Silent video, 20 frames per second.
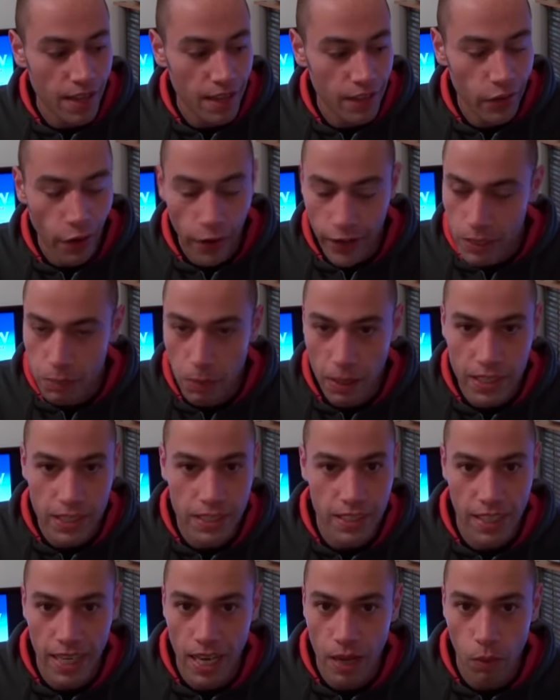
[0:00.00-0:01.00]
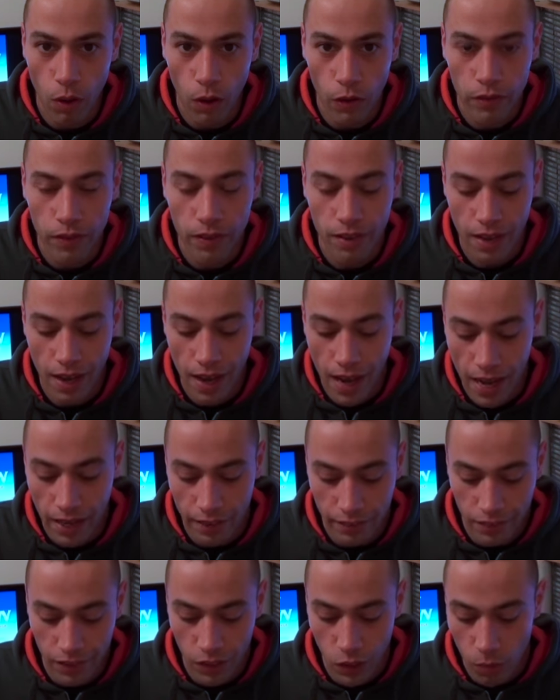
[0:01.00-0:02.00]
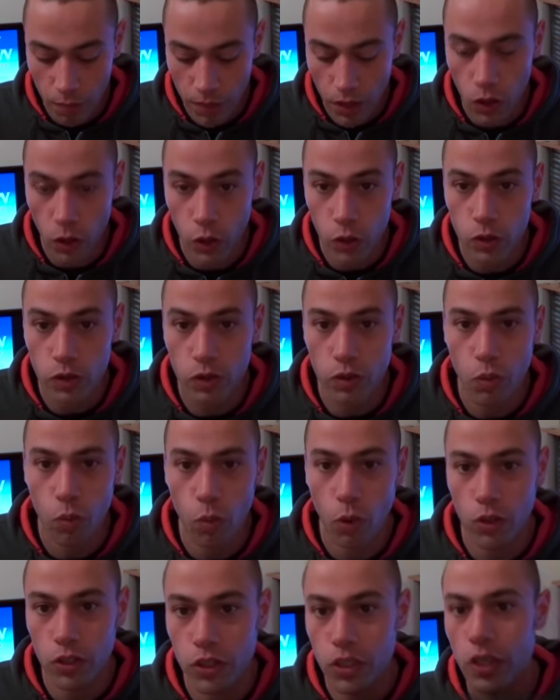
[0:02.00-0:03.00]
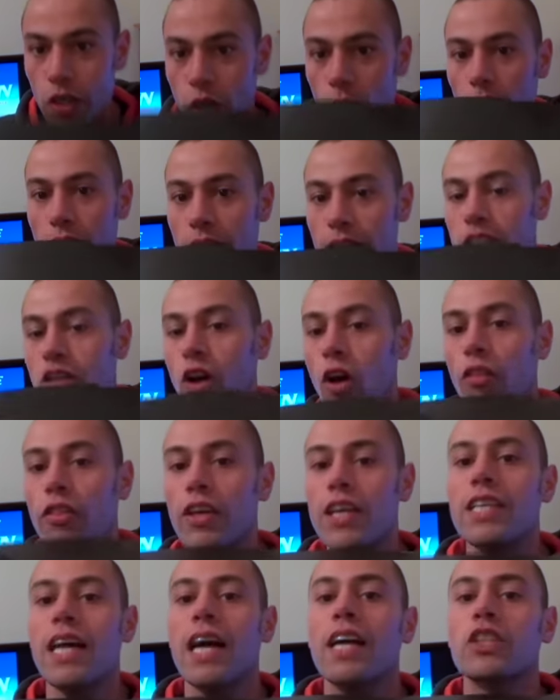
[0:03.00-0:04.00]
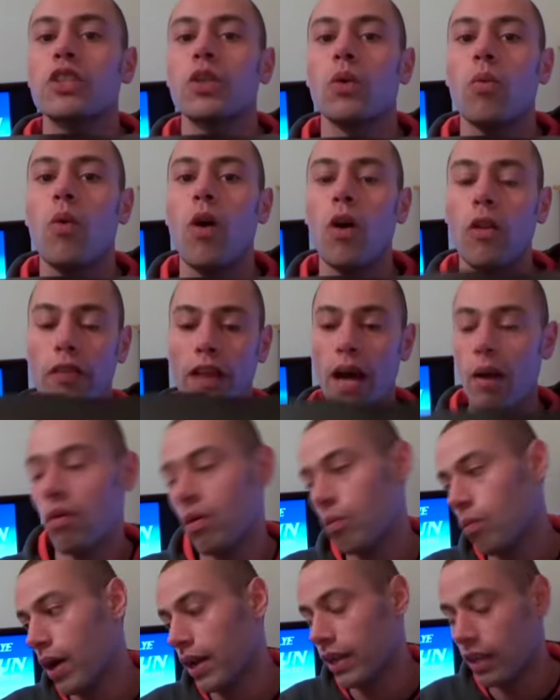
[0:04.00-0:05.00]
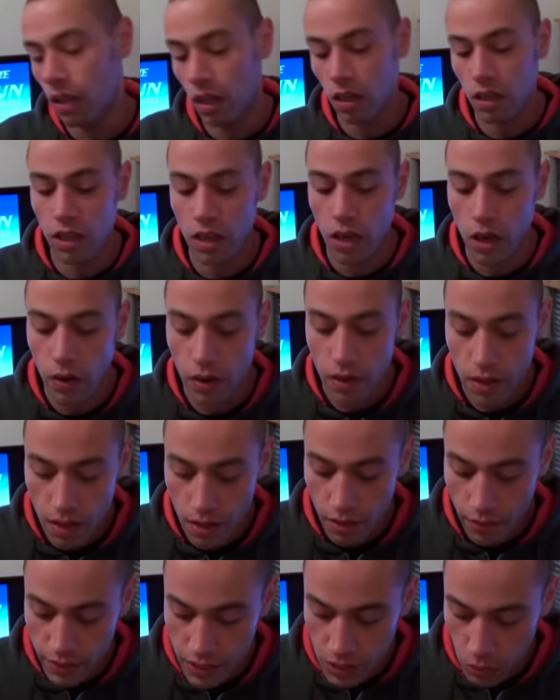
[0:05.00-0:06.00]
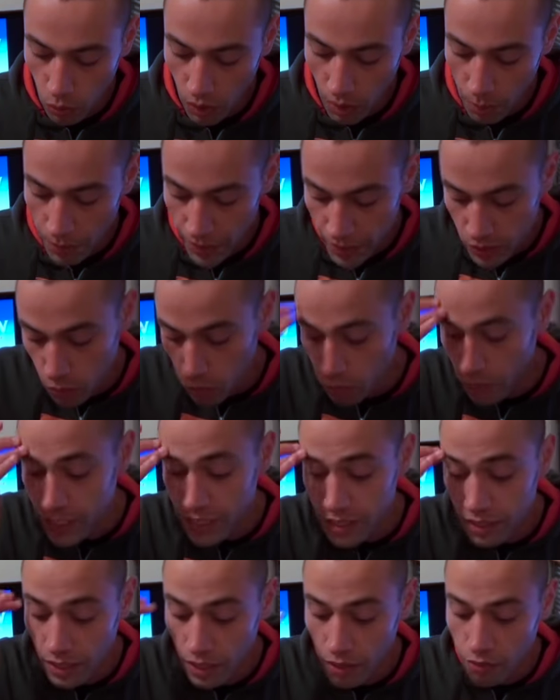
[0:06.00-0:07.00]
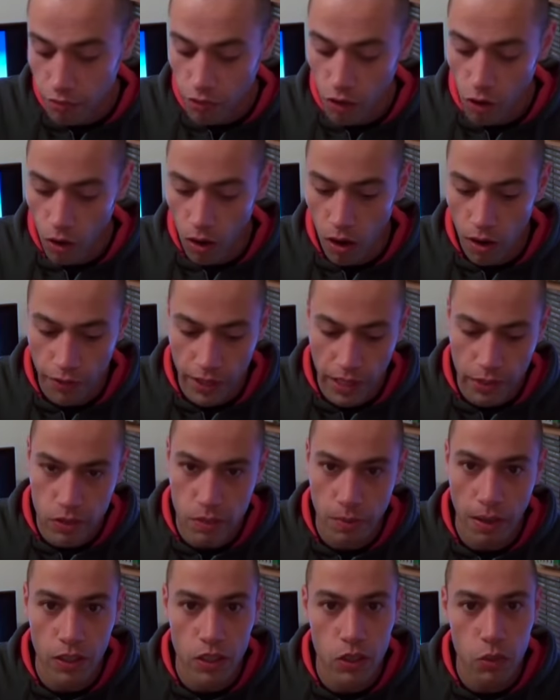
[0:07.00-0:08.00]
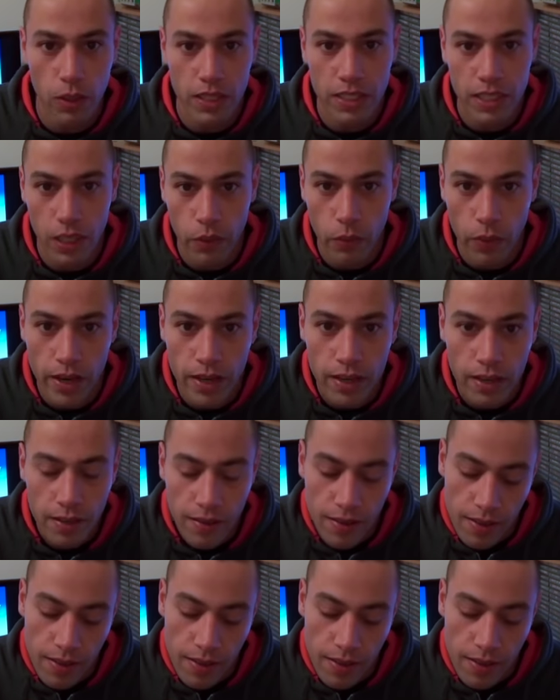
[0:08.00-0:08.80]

Not expecting to get one. And lo and behold, one turned up. It's not this actual one. That one went long ago. This is one I picked up recently for, I think it was about £20.